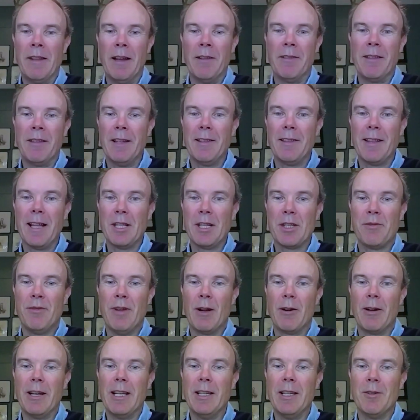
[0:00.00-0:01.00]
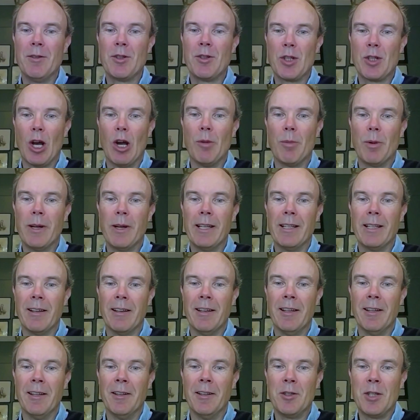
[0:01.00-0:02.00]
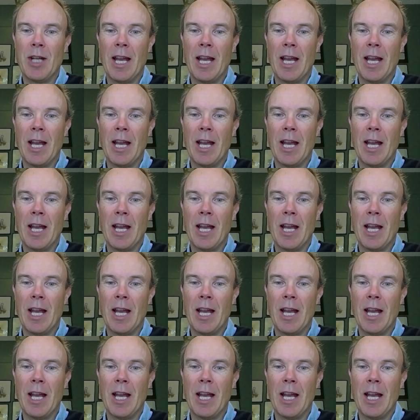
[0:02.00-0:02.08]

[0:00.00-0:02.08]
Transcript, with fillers: that, that that's very sobering, uh,